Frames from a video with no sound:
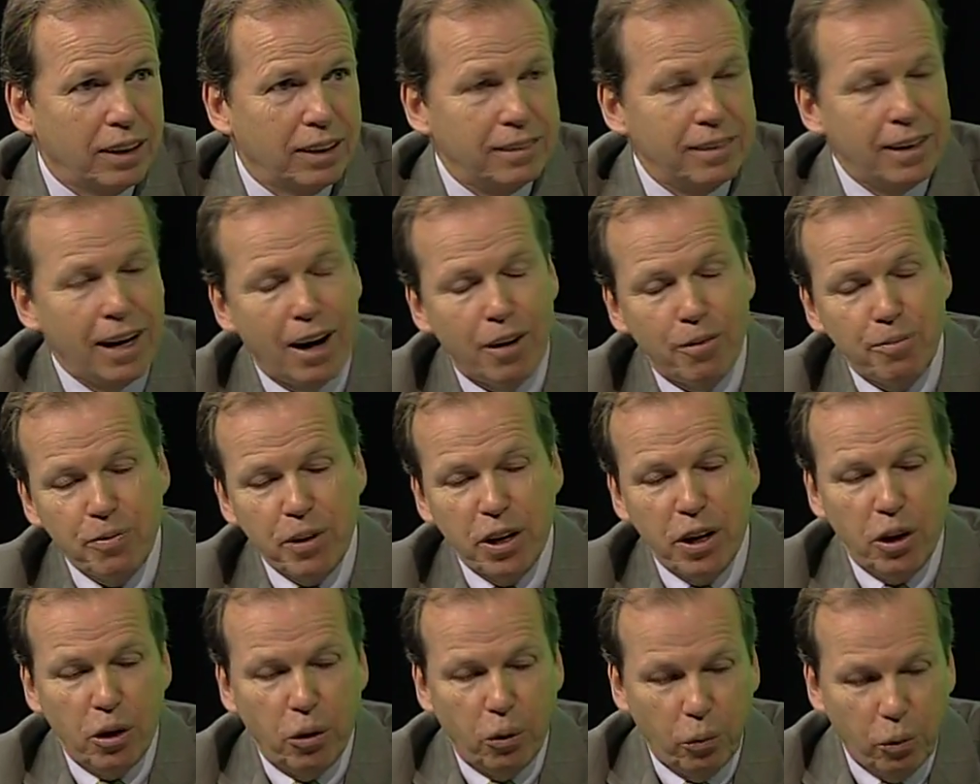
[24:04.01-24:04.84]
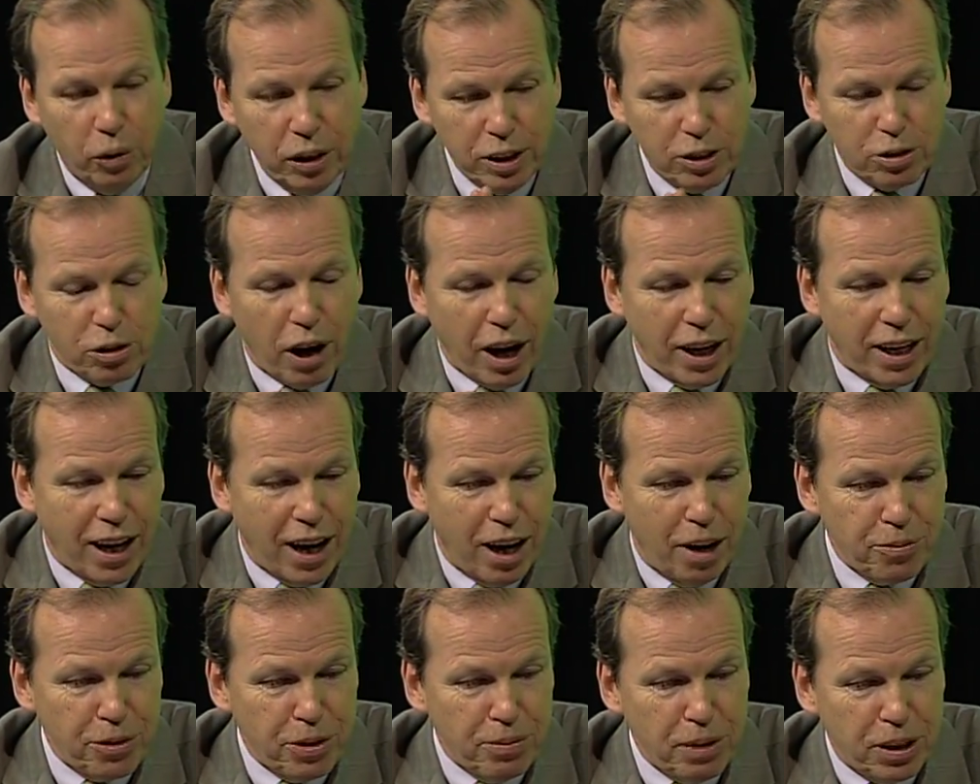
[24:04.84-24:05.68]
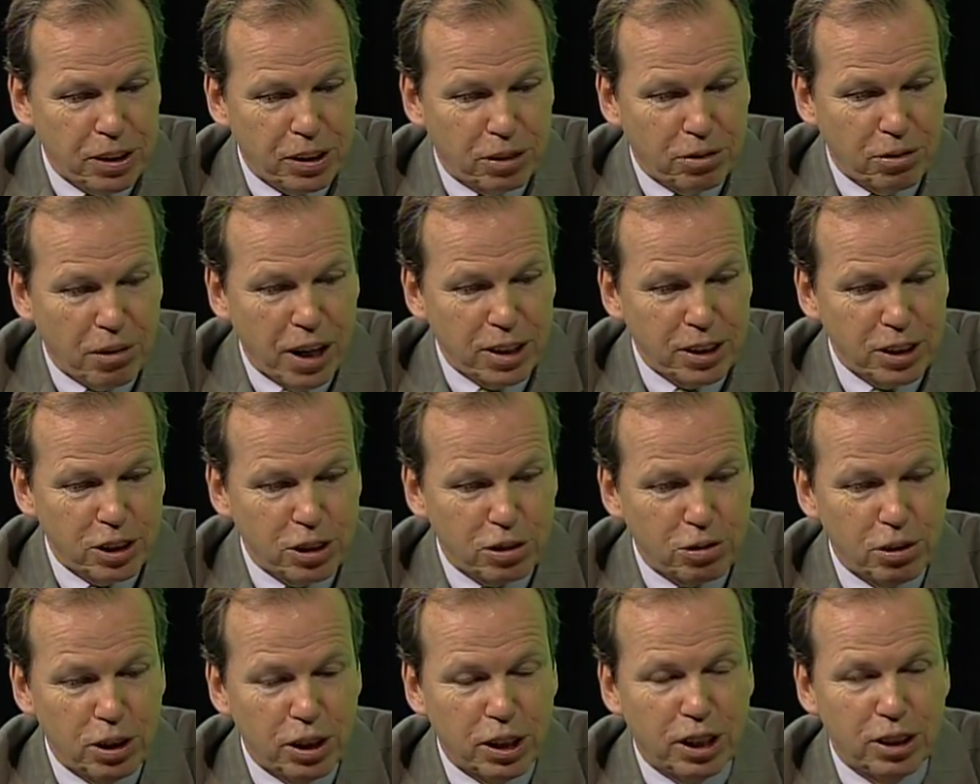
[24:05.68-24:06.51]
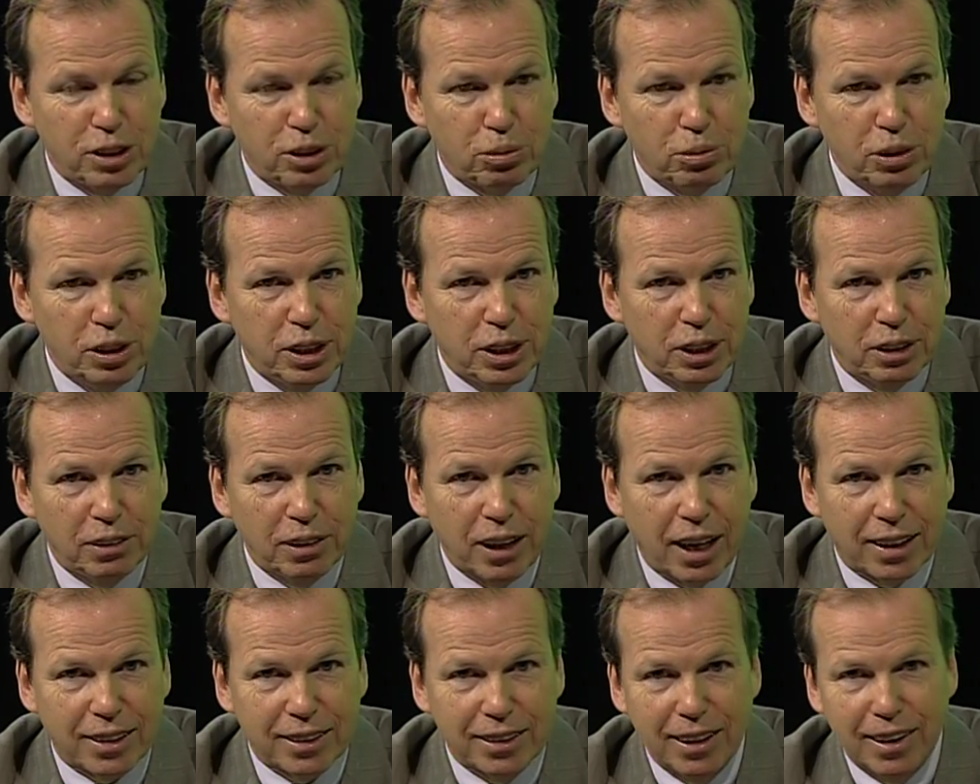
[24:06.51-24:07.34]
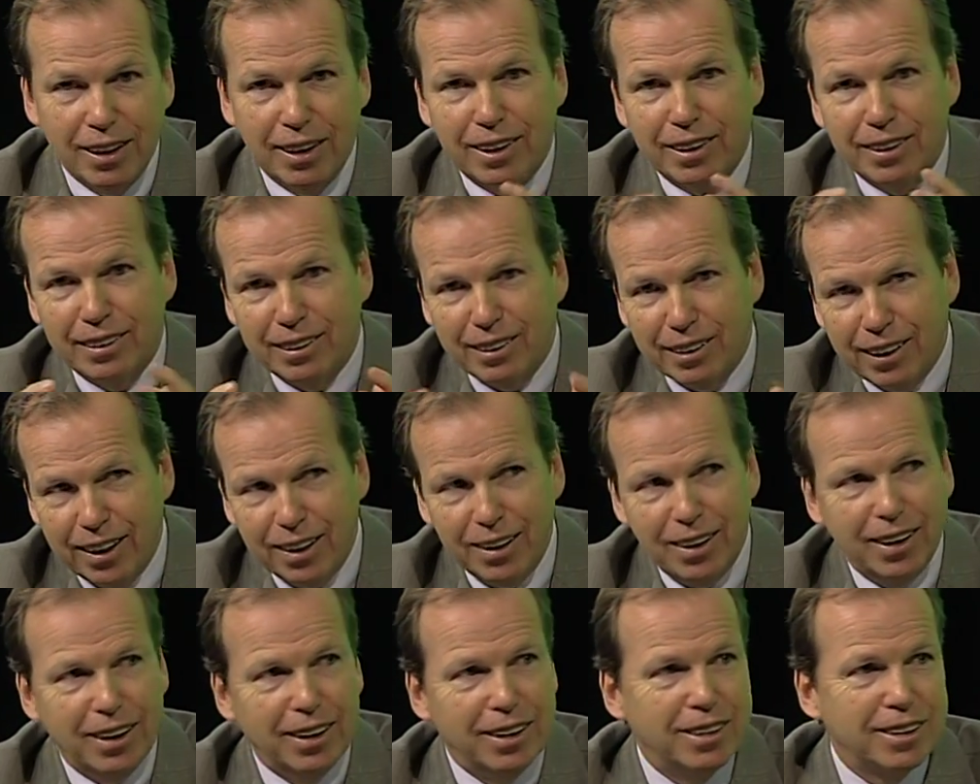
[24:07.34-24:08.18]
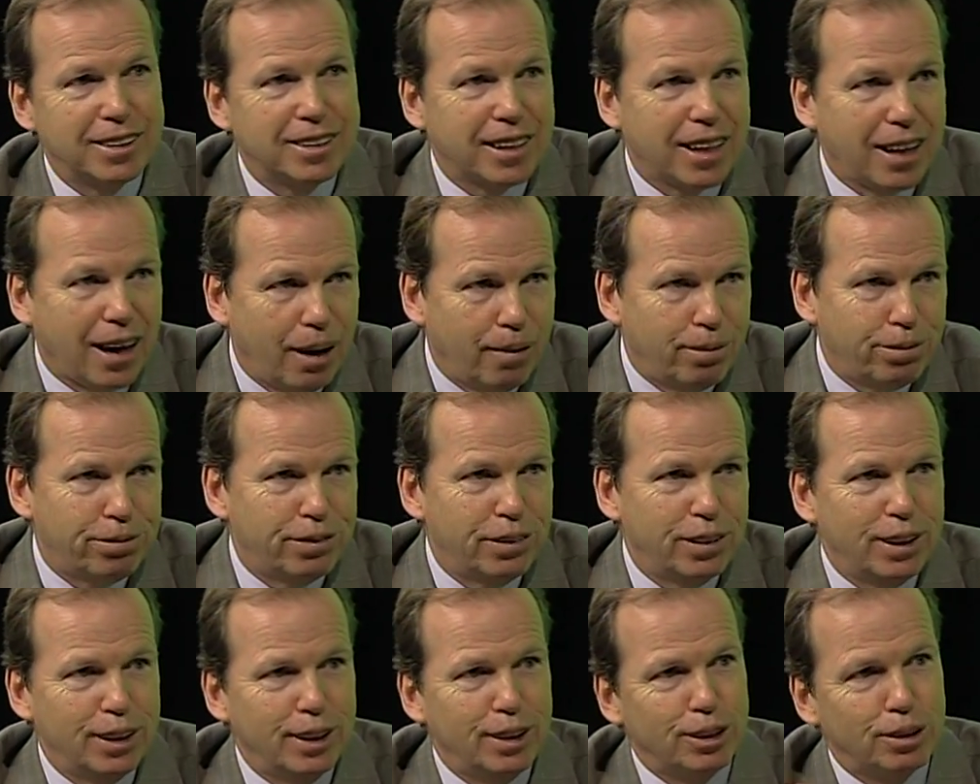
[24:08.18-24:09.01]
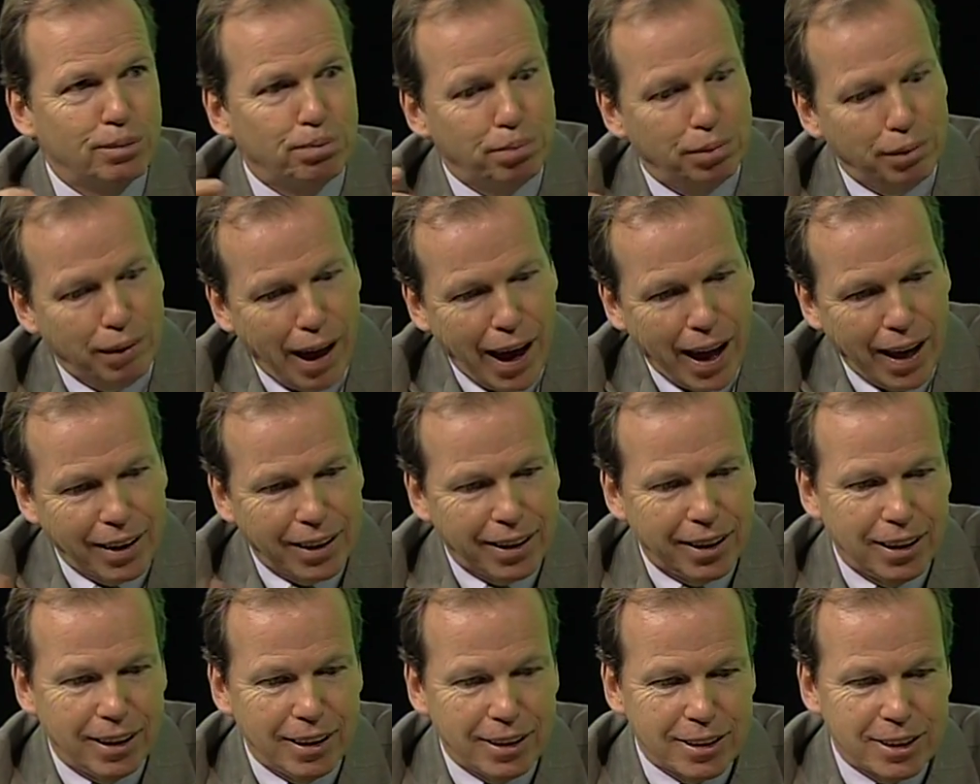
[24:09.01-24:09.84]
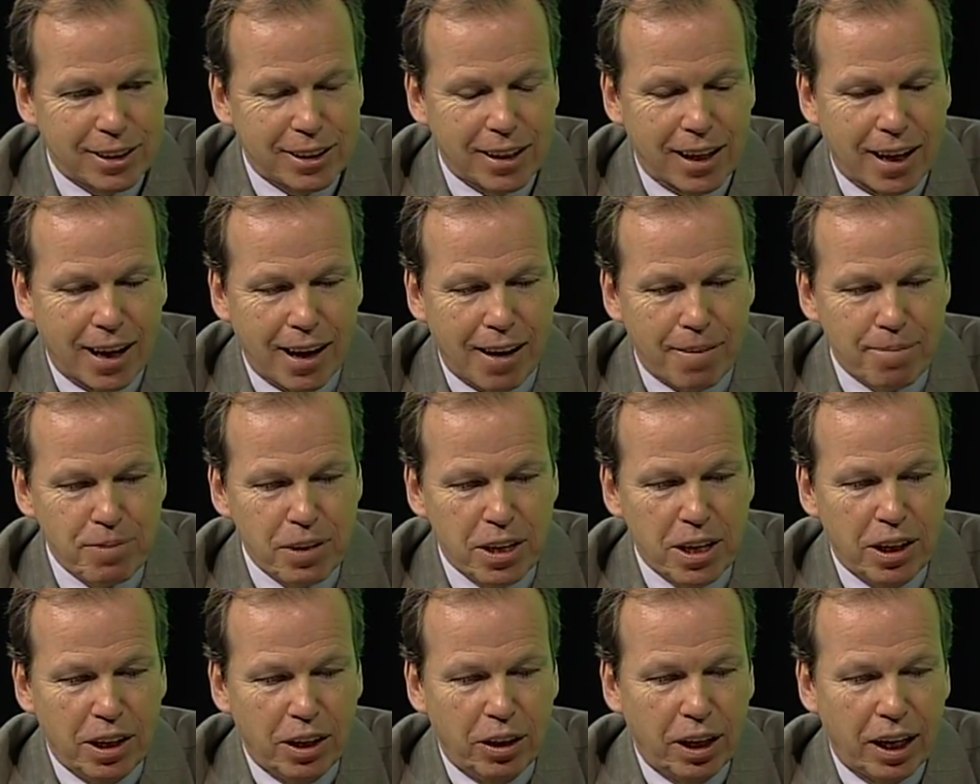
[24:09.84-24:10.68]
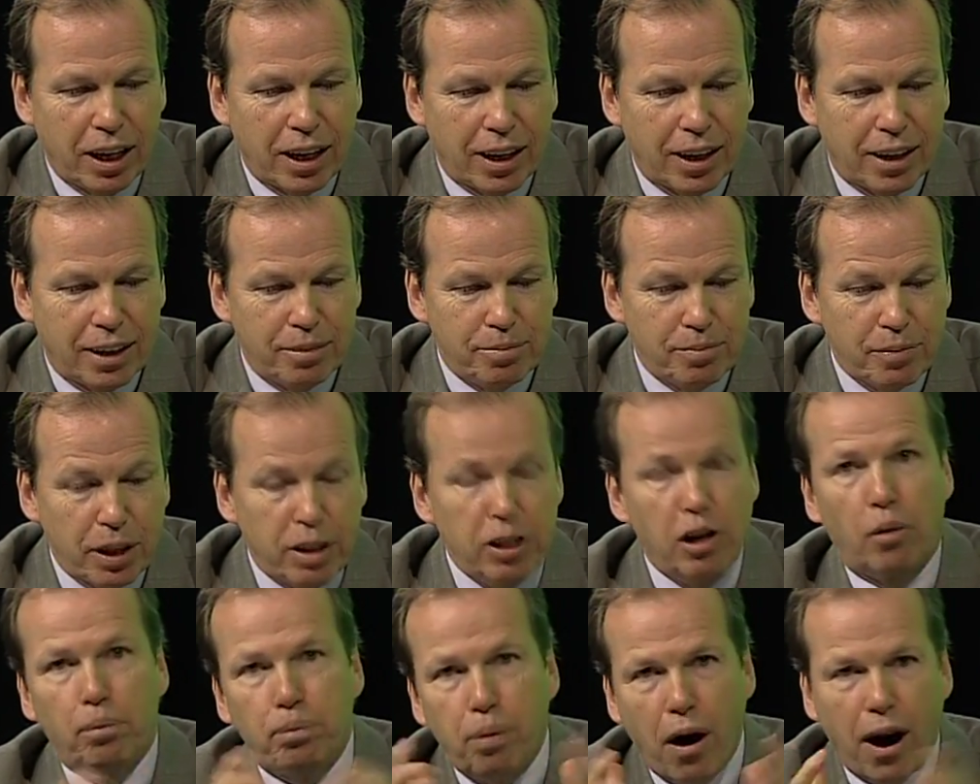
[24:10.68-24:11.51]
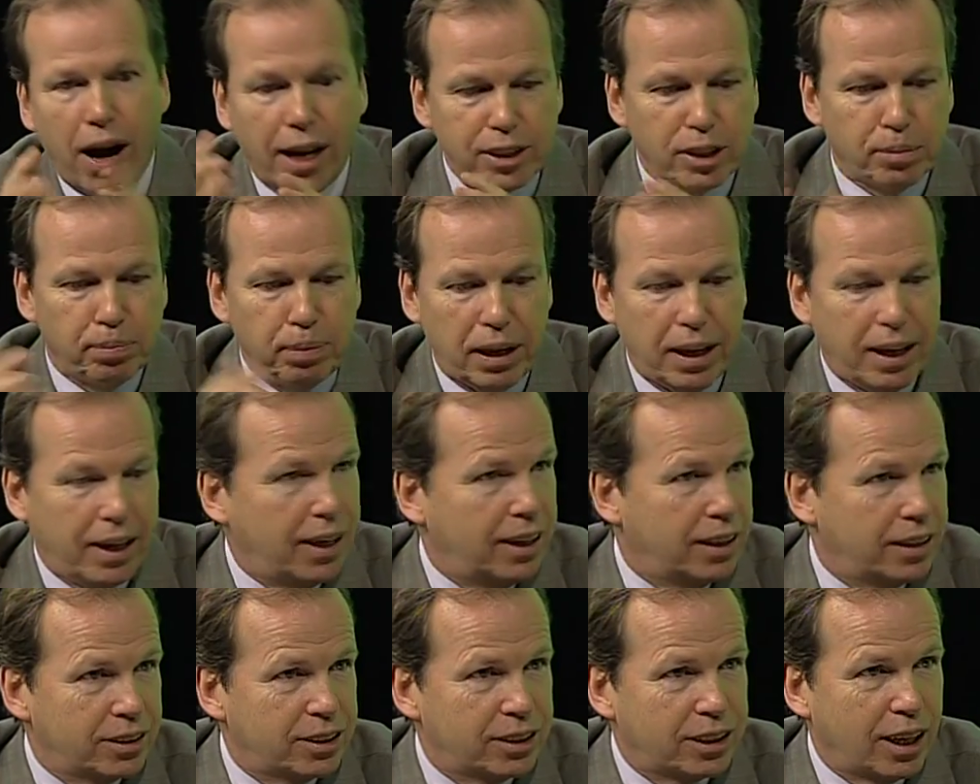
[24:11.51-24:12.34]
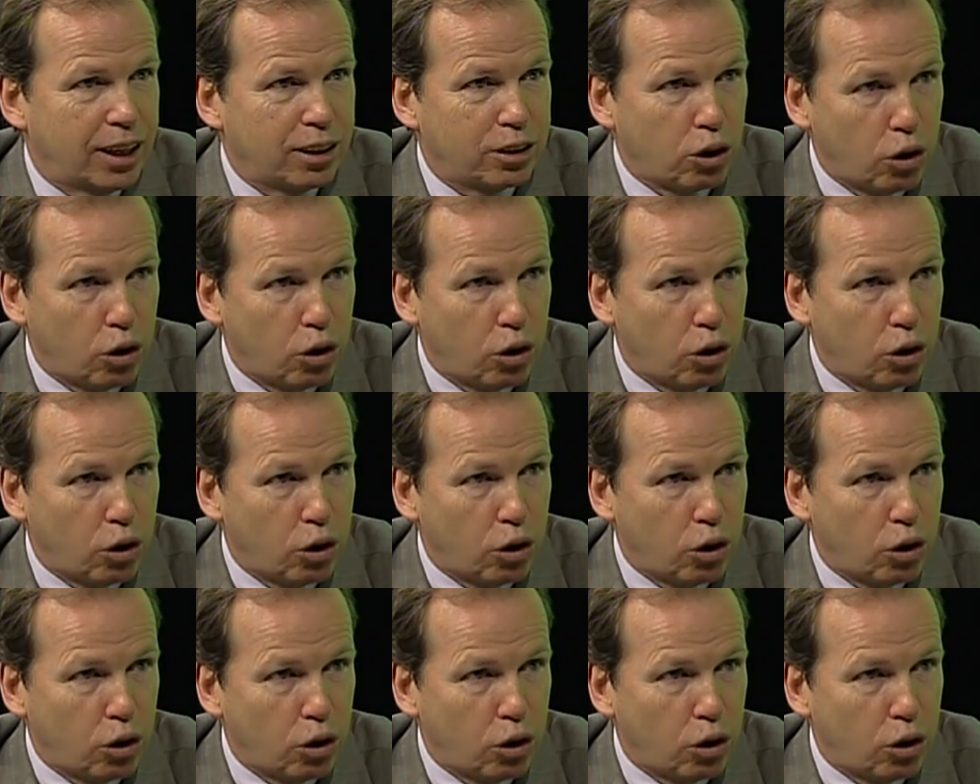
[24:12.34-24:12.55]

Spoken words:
Now, we try to help them at the registry because we collect linens, comforters, blankets, you know, pots, pans,